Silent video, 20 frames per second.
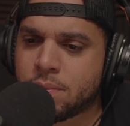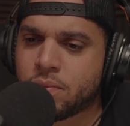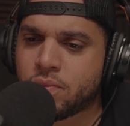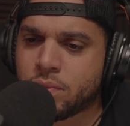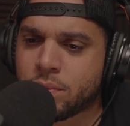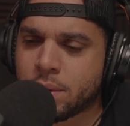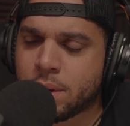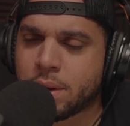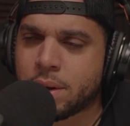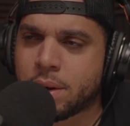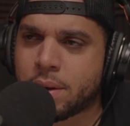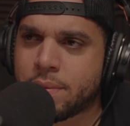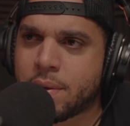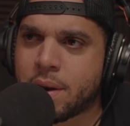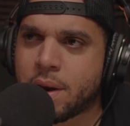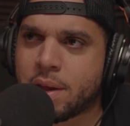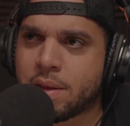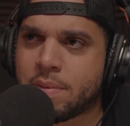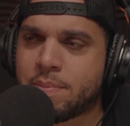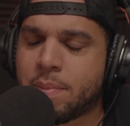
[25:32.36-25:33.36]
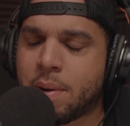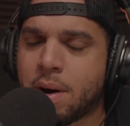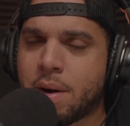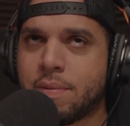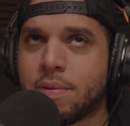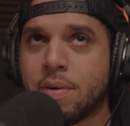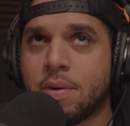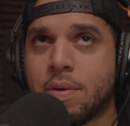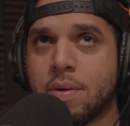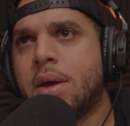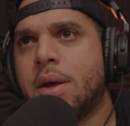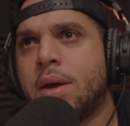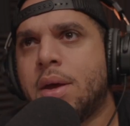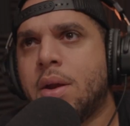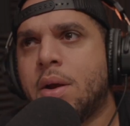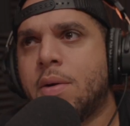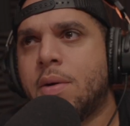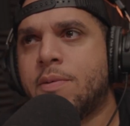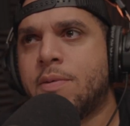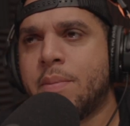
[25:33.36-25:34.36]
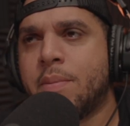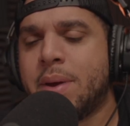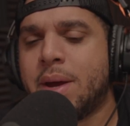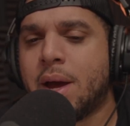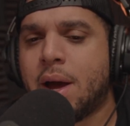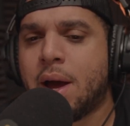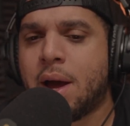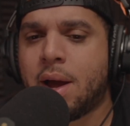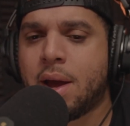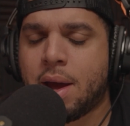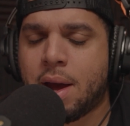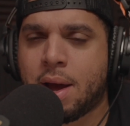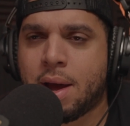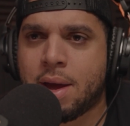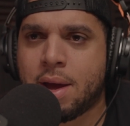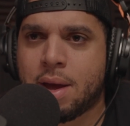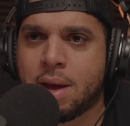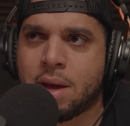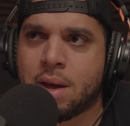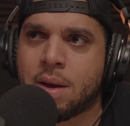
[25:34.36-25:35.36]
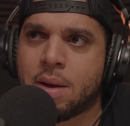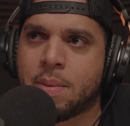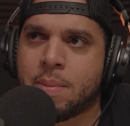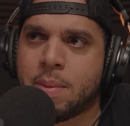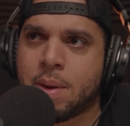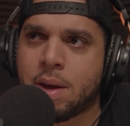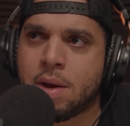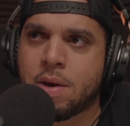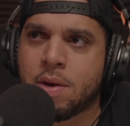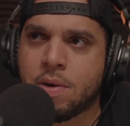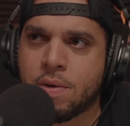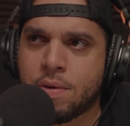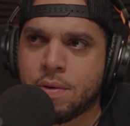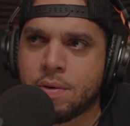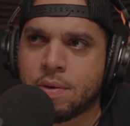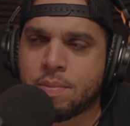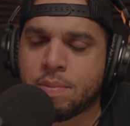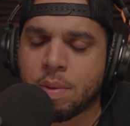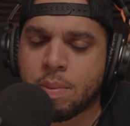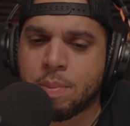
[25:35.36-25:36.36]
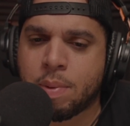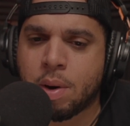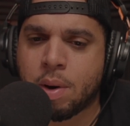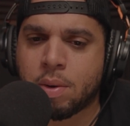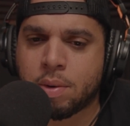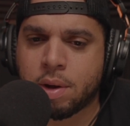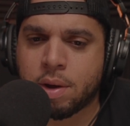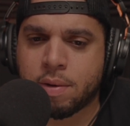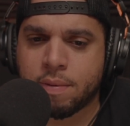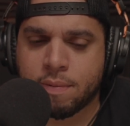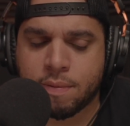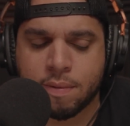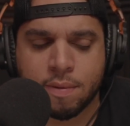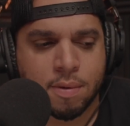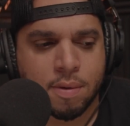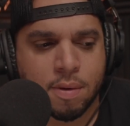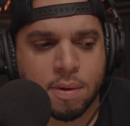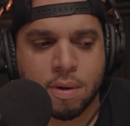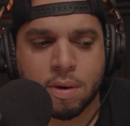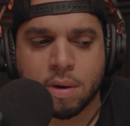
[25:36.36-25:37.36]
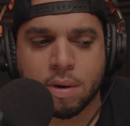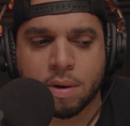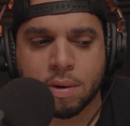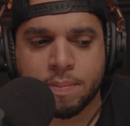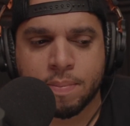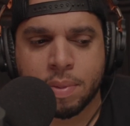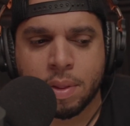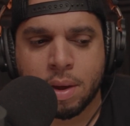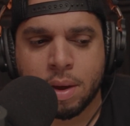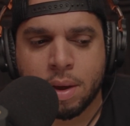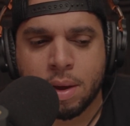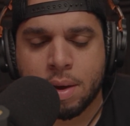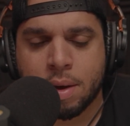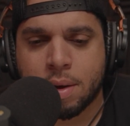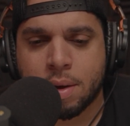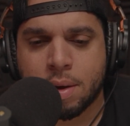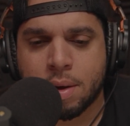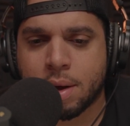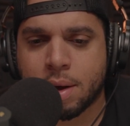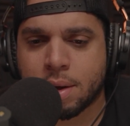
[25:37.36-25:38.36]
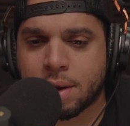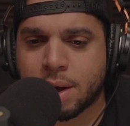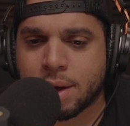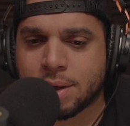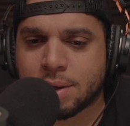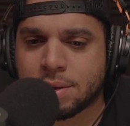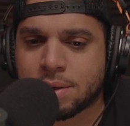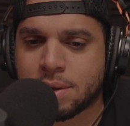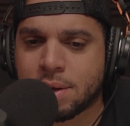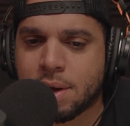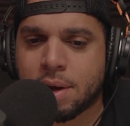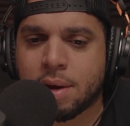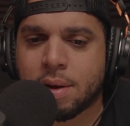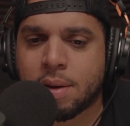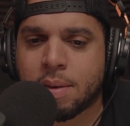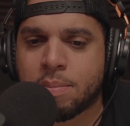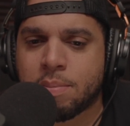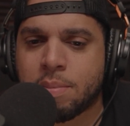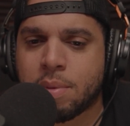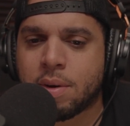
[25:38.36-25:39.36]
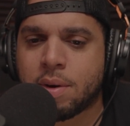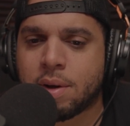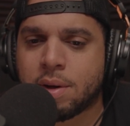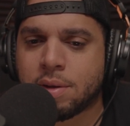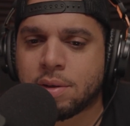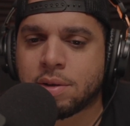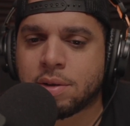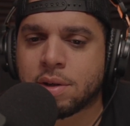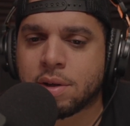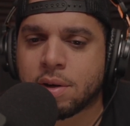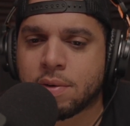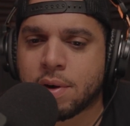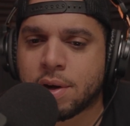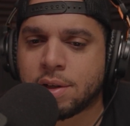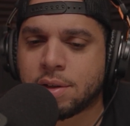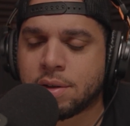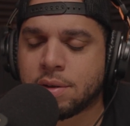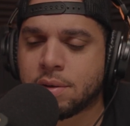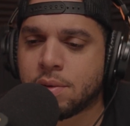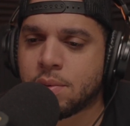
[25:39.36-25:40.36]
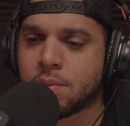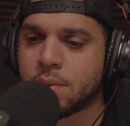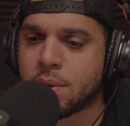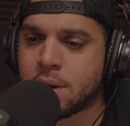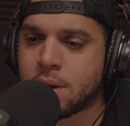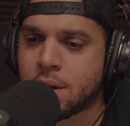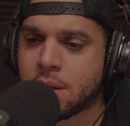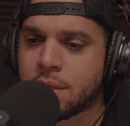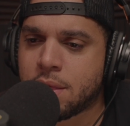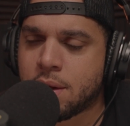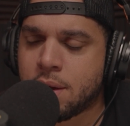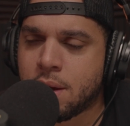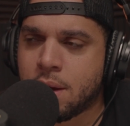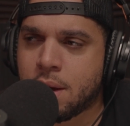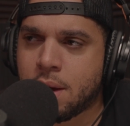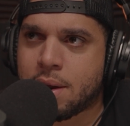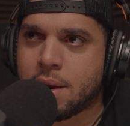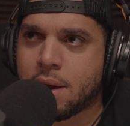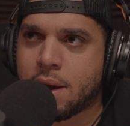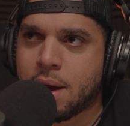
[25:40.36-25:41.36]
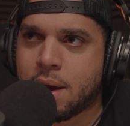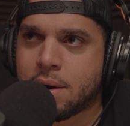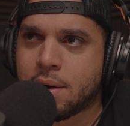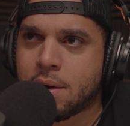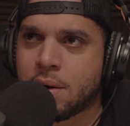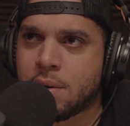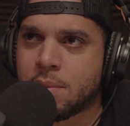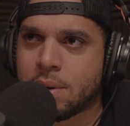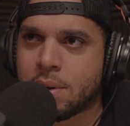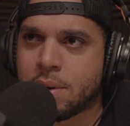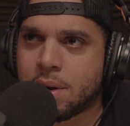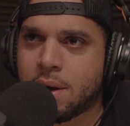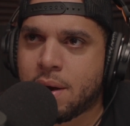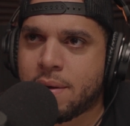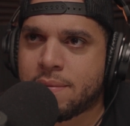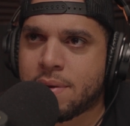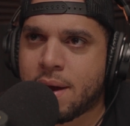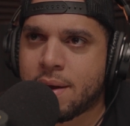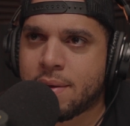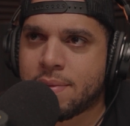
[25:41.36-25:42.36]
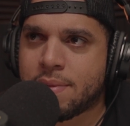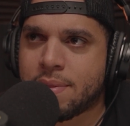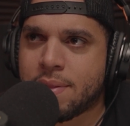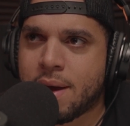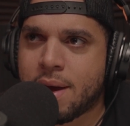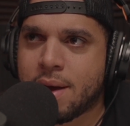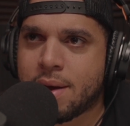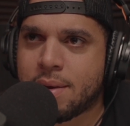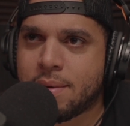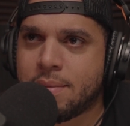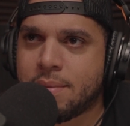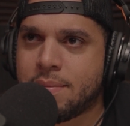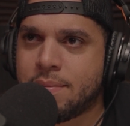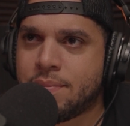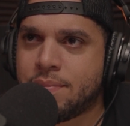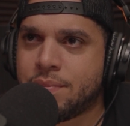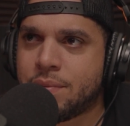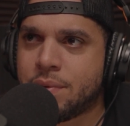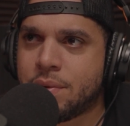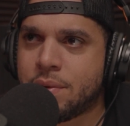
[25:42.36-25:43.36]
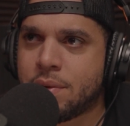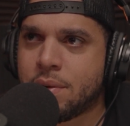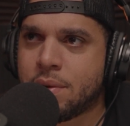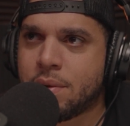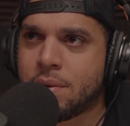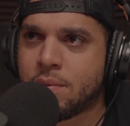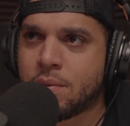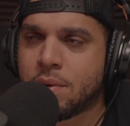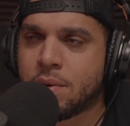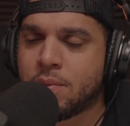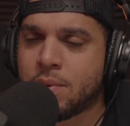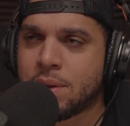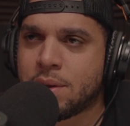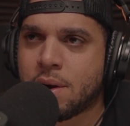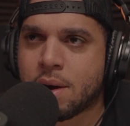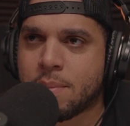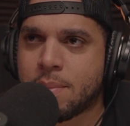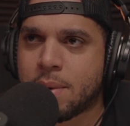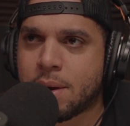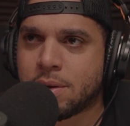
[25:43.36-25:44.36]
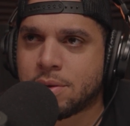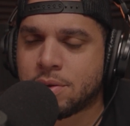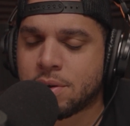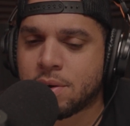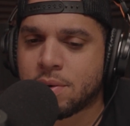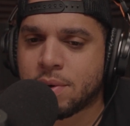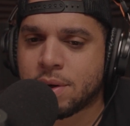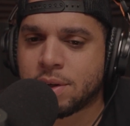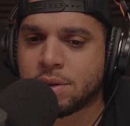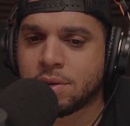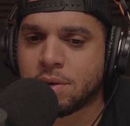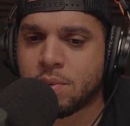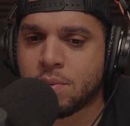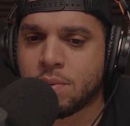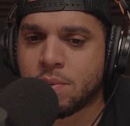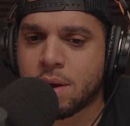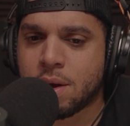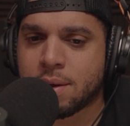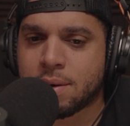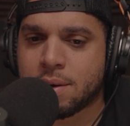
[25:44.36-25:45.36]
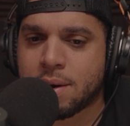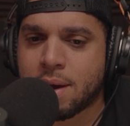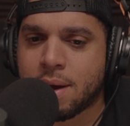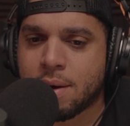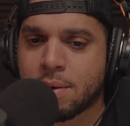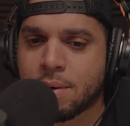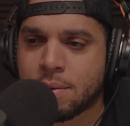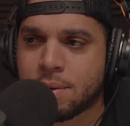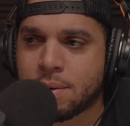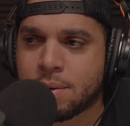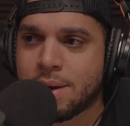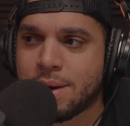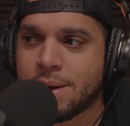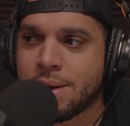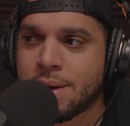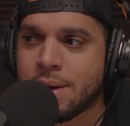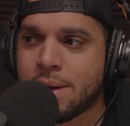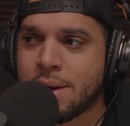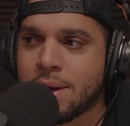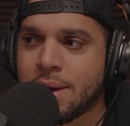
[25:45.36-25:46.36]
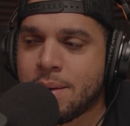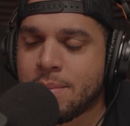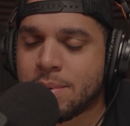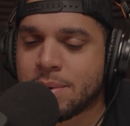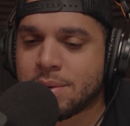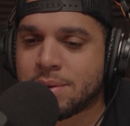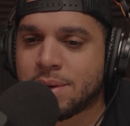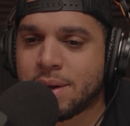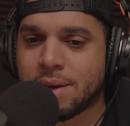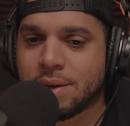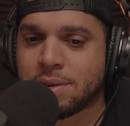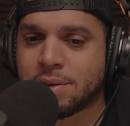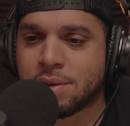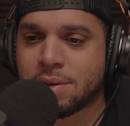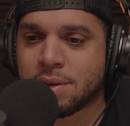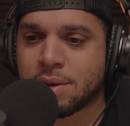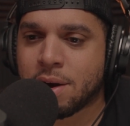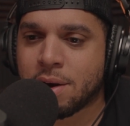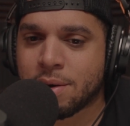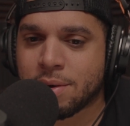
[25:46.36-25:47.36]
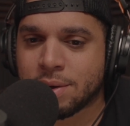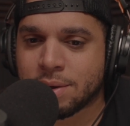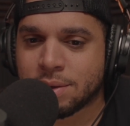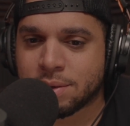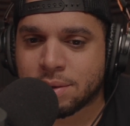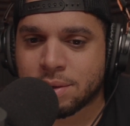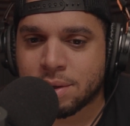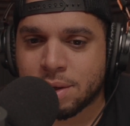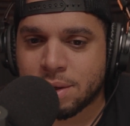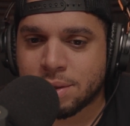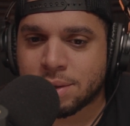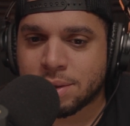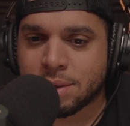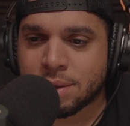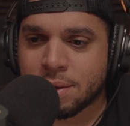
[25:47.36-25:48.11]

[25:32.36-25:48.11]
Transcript: I love that. That's powerful. For me, I am a huge proponent for a legacy and building generational wealth. I don't believe that when we talk about generational wealth, that only pertains to currencies.